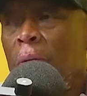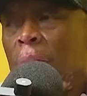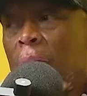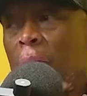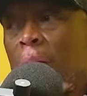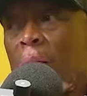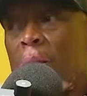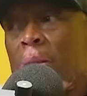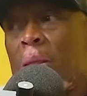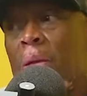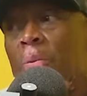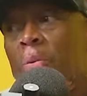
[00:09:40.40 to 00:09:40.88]
the
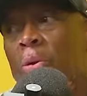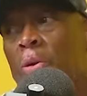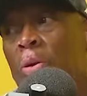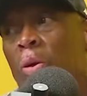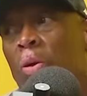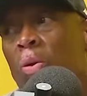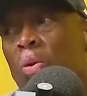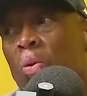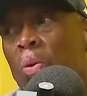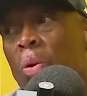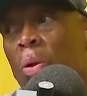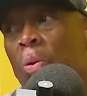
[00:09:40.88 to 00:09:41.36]
team is not
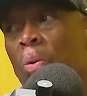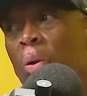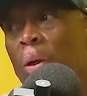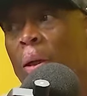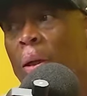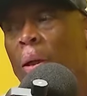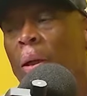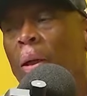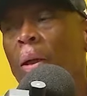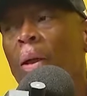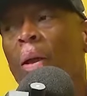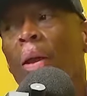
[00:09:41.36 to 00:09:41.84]
doing well,
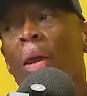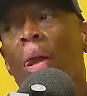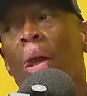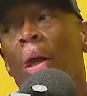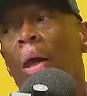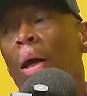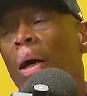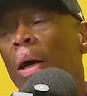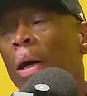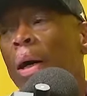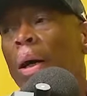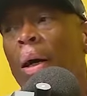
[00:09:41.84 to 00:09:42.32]

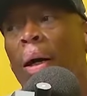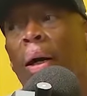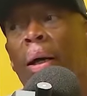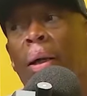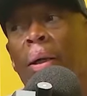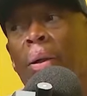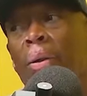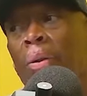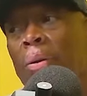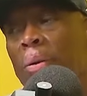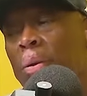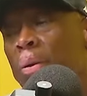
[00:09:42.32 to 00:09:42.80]
I
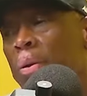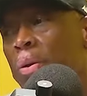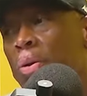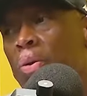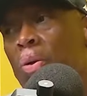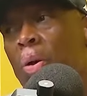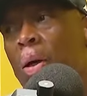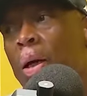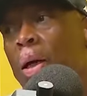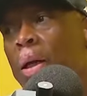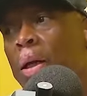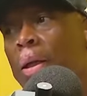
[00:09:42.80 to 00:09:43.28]

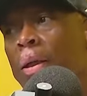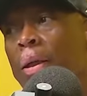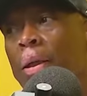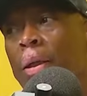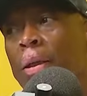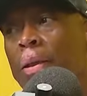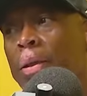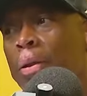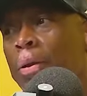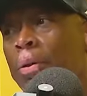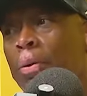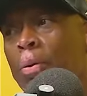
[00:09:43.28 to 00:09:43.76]
zorgal on
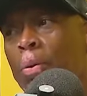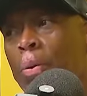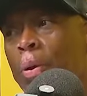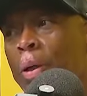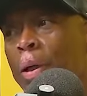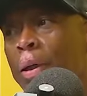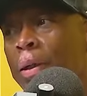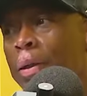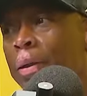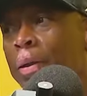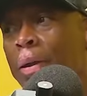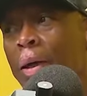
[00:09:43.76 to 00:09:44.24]
that.
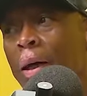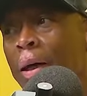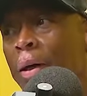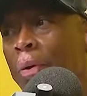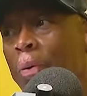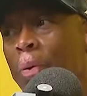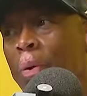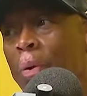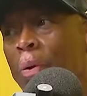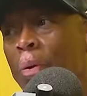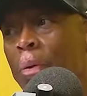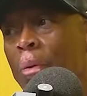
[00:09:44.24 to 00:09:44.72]
So
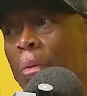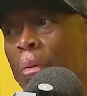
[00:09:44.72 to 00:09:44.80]
you grew up